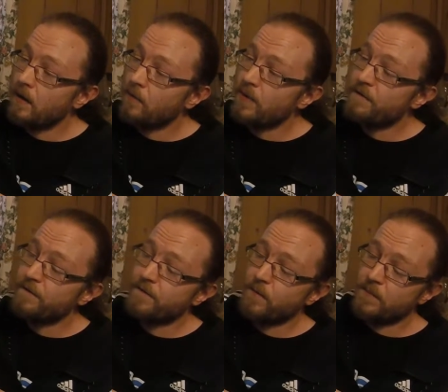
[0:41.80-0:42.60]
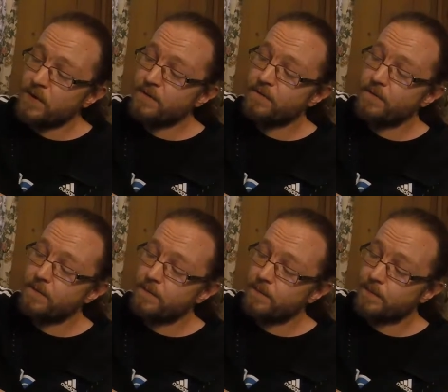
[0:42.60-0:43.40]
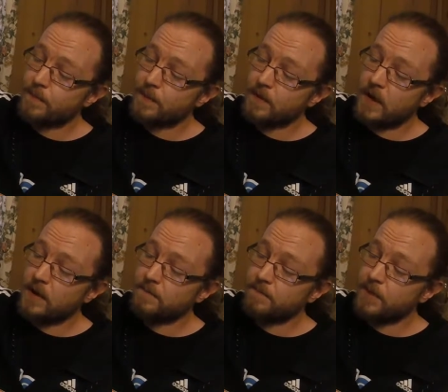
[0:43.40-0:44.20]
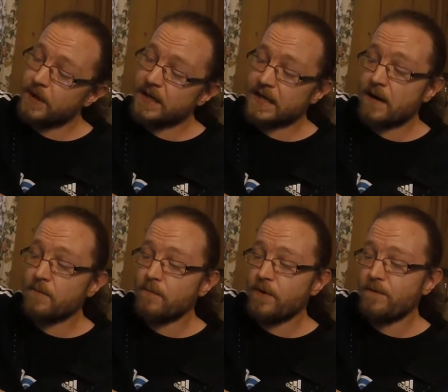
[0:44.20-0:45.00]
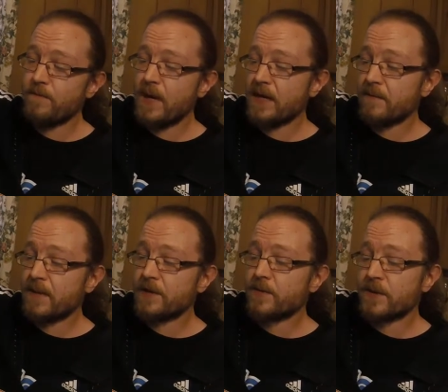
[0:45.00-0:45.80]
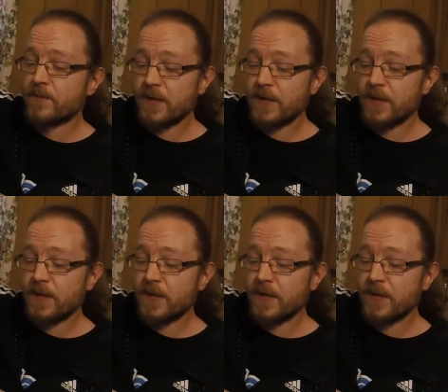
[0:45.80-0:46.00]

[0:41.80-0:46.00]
we've put it down, we've made our measurements.